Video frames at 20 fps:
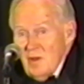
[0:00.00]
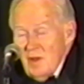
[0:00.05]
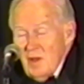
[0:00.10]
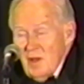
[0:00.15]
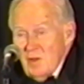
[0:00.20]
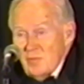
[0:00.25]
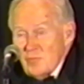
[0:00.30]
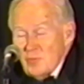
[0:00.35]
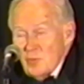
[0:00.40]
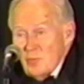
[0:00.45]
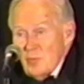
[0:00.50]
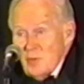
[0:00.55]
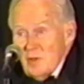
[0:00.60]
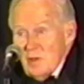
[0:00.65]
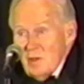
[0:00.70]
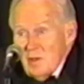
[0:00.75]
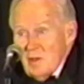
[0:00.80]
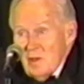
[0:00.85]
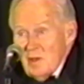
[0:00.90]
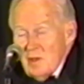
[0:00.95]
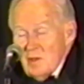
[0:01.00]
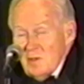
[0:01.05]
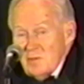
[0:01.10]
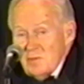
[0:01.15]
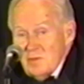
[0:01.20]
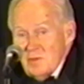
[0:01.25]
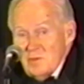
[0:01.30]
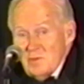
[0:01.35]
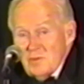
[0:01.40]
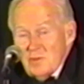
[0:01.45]
have to realize
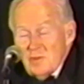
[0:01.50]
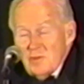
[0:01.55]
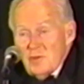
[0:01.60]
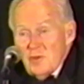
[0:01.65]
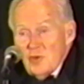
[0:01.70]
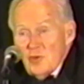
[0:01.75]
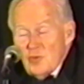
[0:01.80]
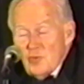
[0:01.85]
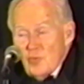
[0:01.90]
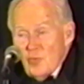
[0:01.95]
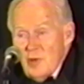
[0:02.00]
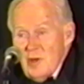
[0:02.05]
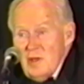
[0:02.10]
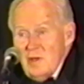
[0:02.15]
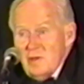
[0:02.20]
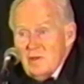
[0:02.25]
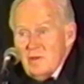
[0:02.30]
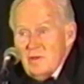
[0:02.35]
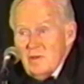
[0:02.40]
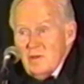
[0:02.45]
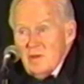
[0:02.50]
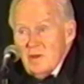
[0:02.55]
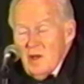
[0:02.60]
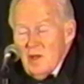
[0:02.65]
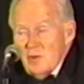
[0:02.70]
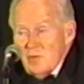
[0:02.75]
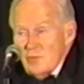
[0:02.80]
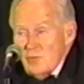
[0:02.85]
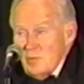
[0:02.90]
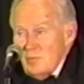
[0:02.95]
is that their great
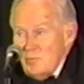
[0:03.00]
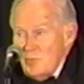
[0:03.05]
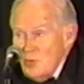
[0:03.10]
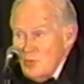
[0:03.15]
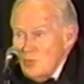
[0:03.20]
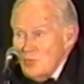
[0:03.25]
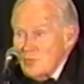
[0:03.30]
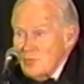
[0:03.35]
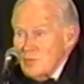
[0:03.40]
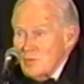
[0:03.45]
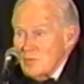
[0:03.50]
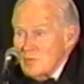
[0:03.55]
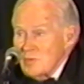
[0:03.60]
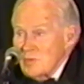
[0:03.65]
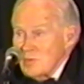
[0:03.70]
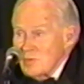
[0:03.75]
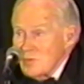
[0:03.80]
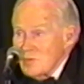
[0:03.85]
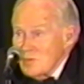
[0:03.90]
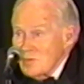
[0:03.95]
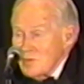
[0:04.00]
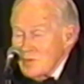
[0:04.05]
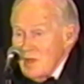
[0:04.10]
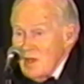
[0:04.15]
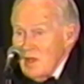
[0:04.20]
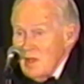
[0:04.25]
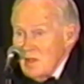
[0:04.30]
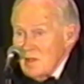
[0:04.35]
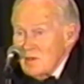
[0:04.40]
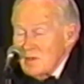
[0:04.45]
contribution to
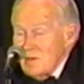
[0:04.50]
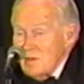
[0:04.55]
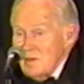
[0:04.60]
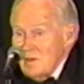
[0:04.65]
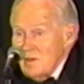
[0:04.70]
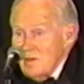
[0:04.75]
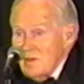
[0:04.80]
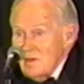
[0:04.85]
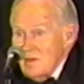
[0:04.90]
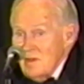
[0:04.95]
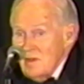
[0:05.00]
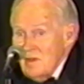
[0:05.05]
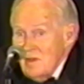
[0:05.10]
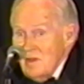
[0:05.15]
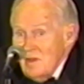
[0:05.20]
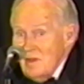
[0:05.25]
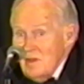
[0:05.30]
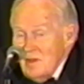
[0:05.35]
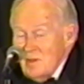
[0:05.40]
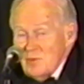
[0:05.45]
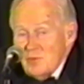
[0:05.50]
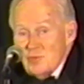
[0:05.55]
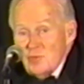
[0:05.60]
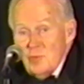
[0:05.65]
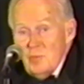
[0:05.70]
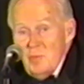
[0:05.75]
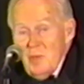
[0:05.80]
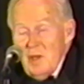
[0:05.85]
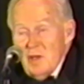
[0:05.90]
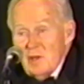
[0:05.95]
society is to
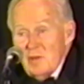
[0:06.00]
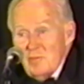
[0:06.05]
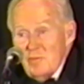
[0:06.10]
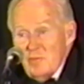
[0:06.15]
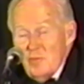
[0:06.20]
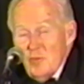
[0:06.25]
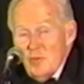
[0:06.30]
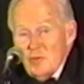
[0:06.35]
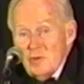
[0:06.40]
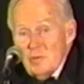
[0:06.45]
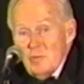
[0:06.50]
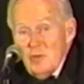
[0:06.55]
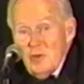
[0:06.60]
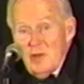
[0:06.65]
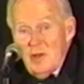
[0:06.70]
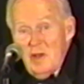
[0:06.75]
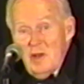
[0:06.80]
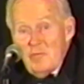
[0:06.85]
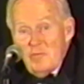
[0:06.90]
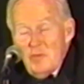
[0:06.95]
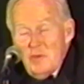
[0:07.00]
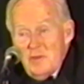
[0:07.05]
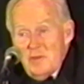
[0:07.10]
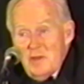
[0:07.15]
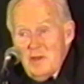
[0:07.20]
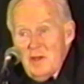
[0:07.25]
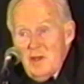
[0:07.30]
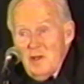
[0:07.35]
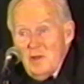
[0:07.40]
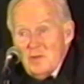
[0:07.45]
make affordable
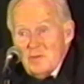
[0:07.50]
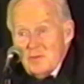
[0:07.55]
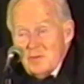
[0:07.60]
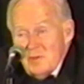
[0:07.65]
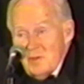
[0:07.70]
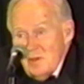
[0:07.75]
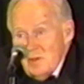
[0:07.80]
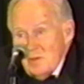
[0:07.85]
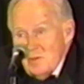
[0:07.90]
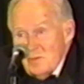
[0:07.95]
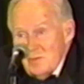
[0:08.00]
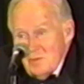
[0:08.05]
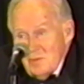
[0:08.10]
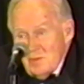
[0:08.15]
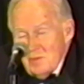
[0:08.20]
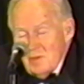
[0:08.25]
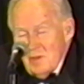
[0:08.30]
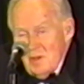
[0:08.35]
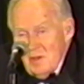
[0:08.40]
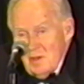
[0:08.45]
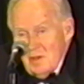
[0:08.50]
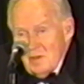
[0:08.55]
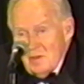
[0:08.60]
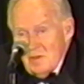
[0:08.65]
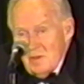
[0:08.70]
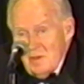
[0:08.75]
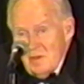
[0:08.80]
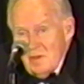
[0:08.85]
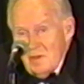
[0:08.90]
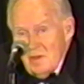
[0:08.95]
everything else in
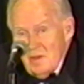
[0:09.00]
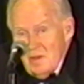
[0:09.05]
society.